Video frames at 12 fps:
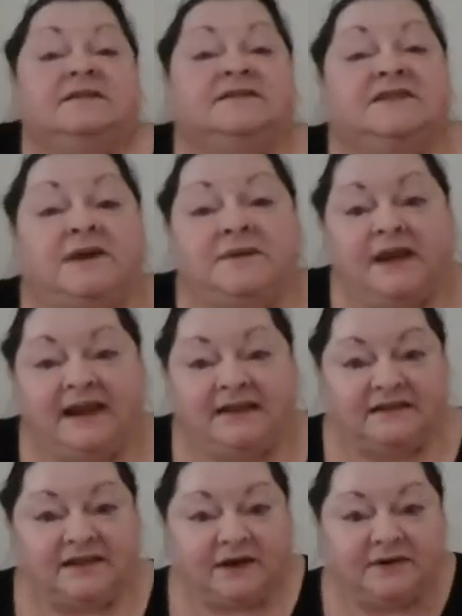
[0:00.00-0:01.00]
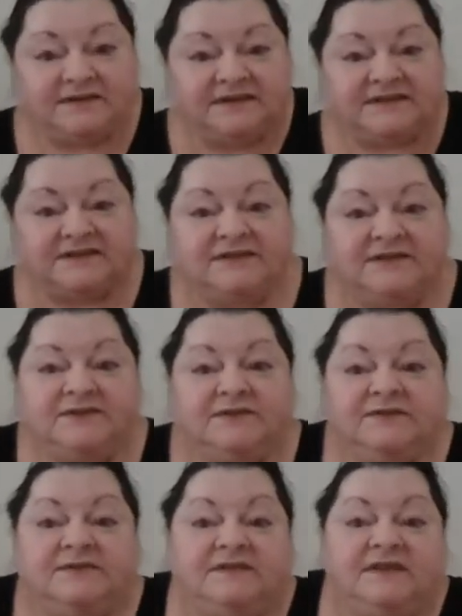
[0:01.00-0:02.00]
donate those
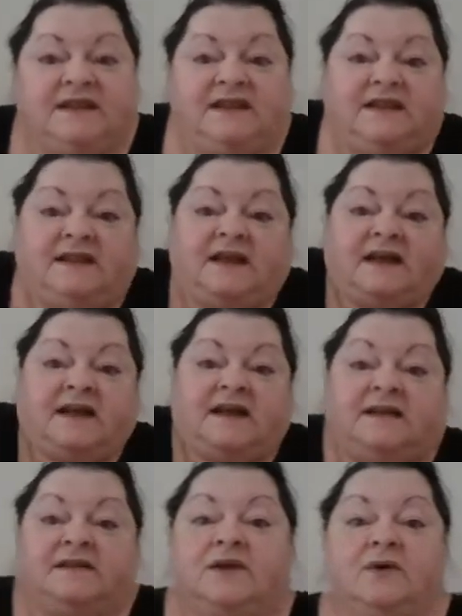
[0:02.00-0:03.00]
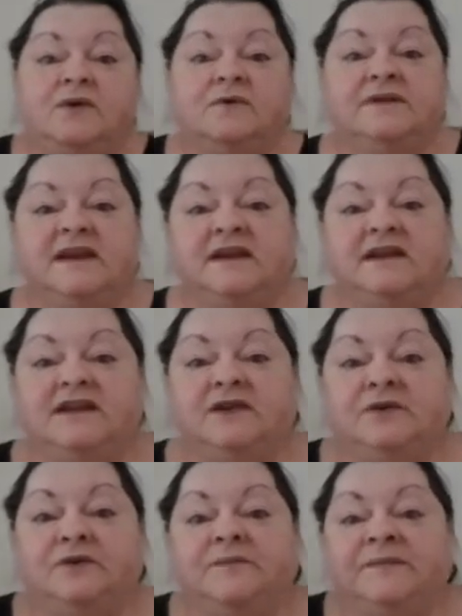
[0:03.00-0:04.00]
to the local
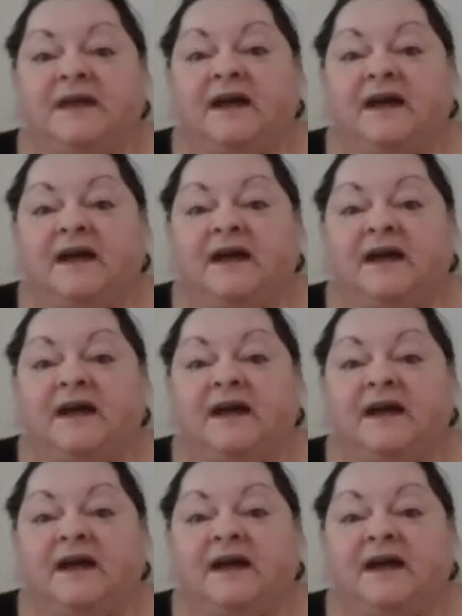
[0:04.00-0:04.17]
NICU.